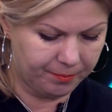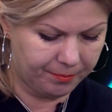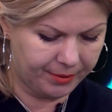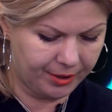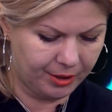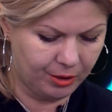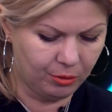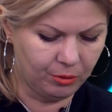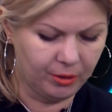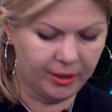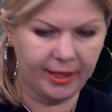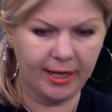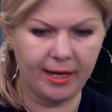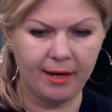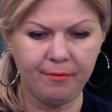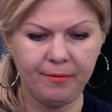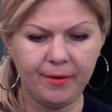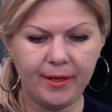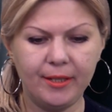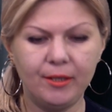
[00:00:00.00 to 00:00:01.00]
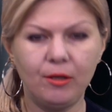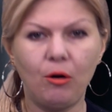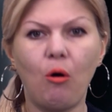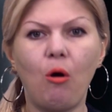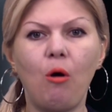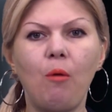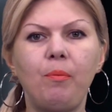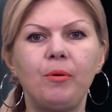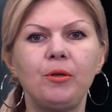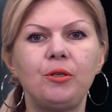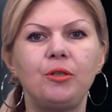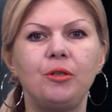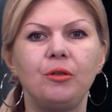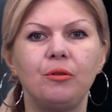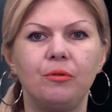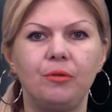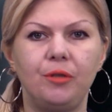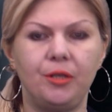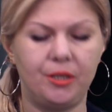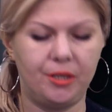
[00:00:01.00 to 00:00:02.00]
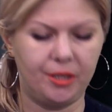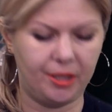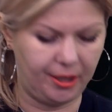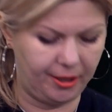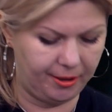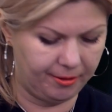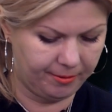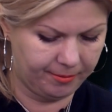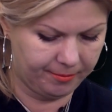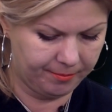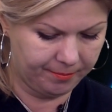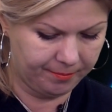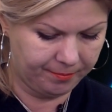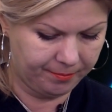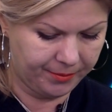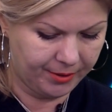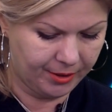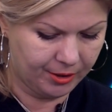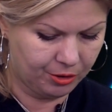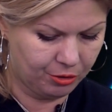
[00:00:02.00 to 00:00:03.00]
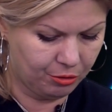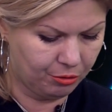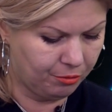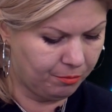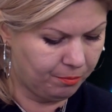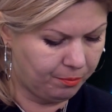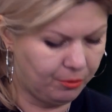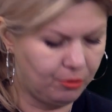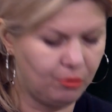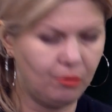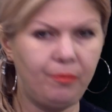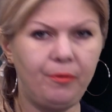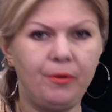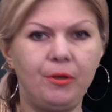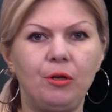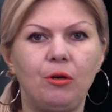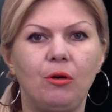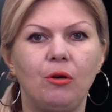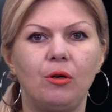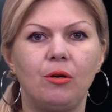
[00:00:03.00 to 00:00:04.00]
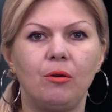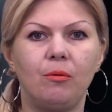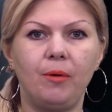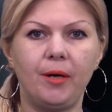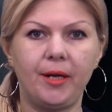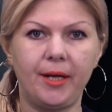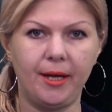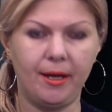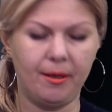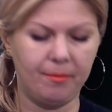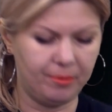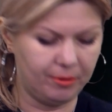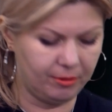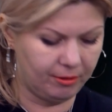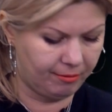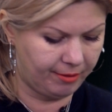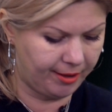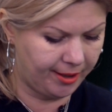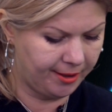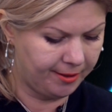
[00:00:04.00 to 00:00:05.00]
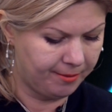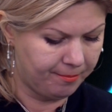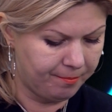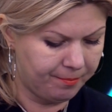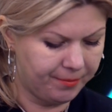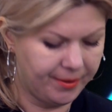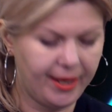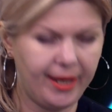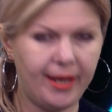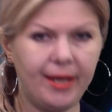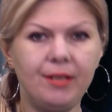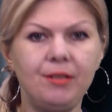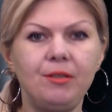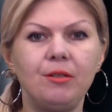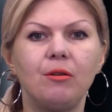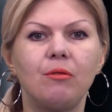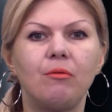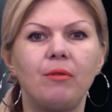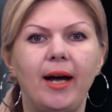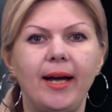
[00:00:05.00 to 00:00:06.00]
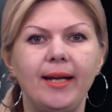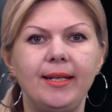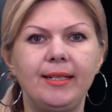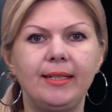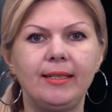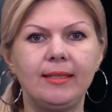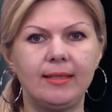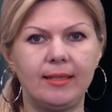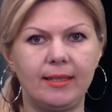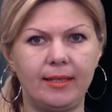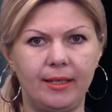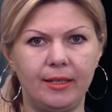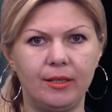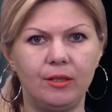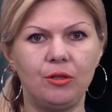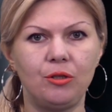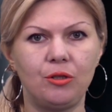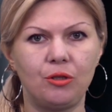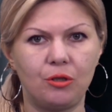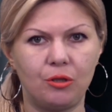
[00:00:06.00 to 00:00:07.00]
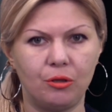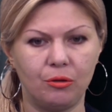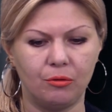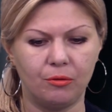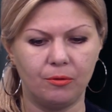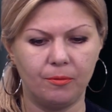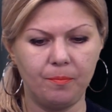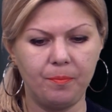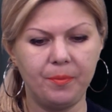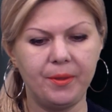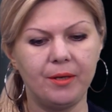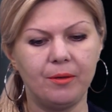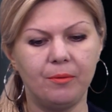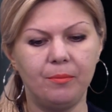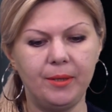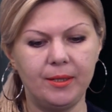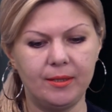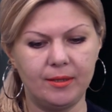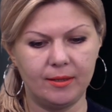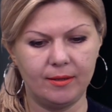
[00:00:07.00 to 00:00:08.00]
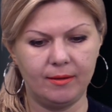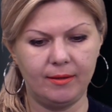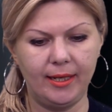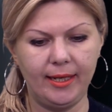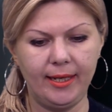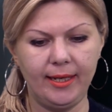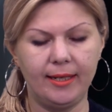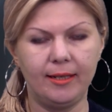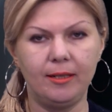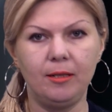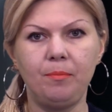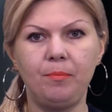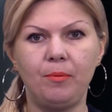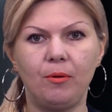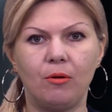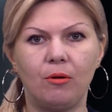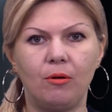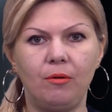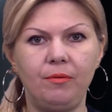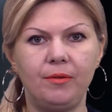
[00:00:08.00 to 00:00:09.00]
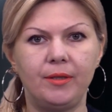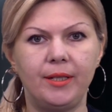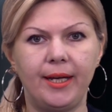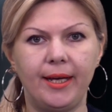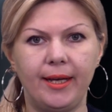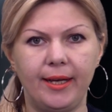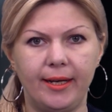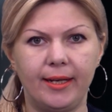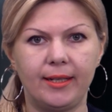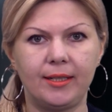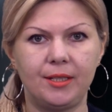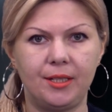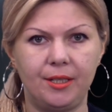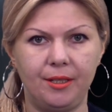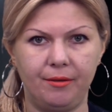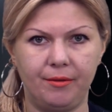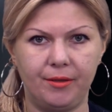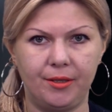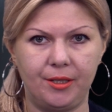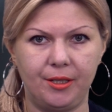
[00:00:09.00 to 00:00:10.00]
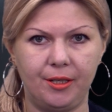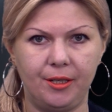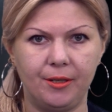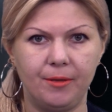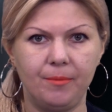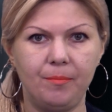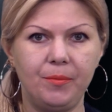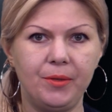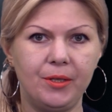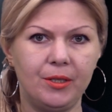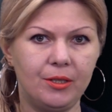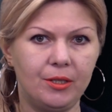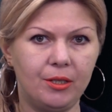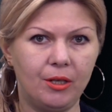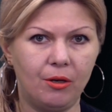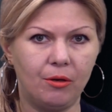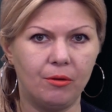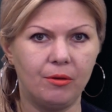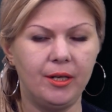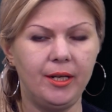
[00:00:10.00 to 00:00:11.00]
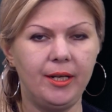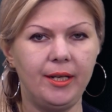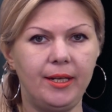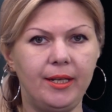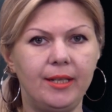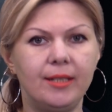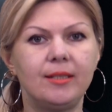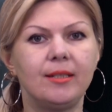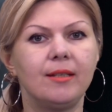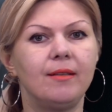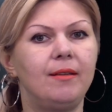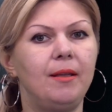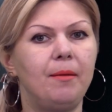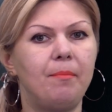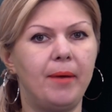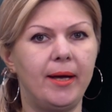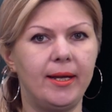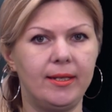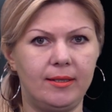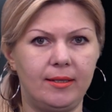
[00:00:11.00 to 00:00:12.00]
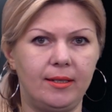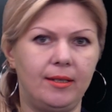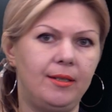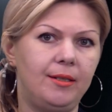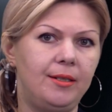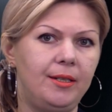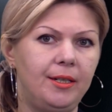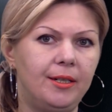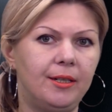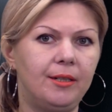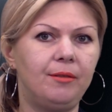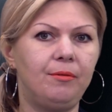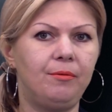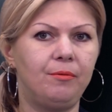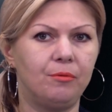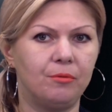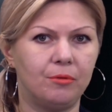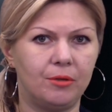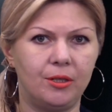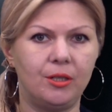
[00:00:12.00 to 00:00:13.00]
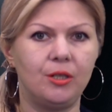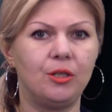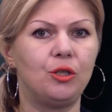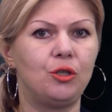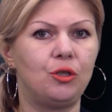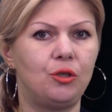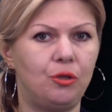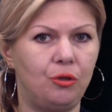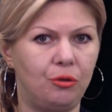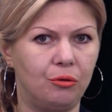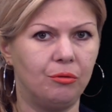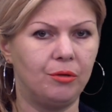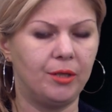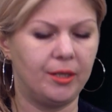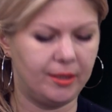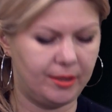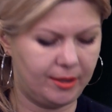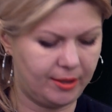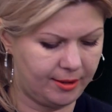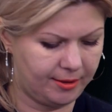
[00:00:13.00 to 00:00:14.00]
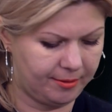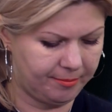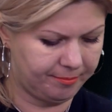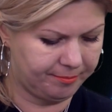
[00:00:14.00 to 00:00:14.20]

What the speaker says: You'll have an opportunity to improve your vocabulary and writing skills too, with the help of the activity. So it's the best idea for students.